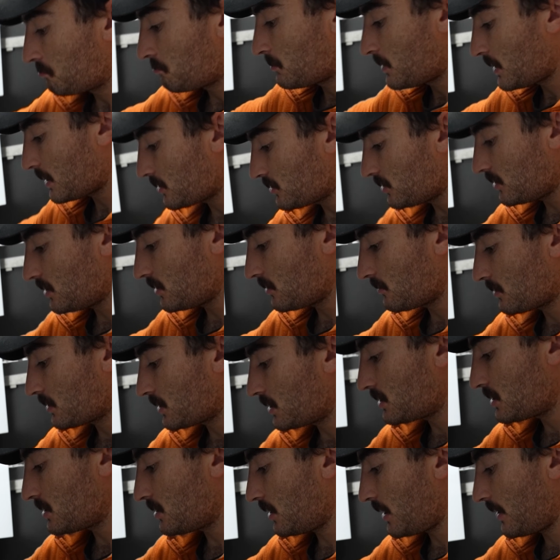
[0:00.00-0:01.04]
Actually,
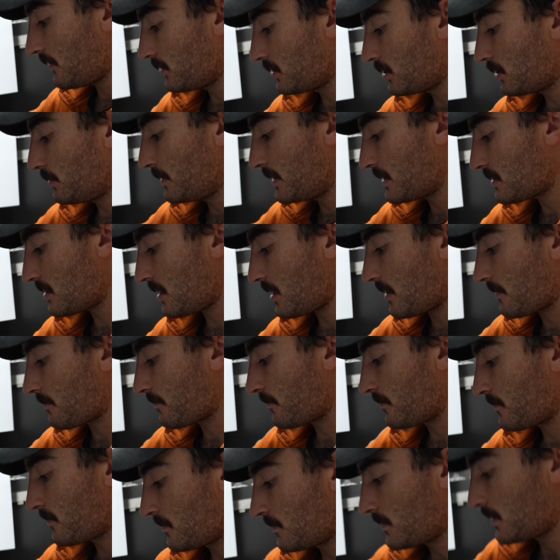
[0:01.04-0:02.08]
could still have a little bit of
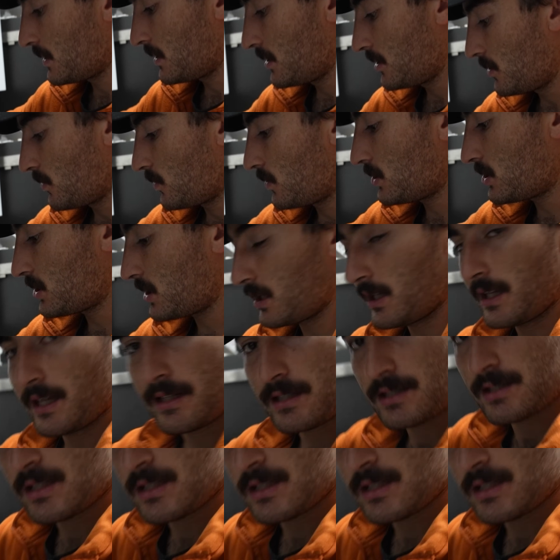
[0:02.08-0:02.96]
time. We're just gonna let it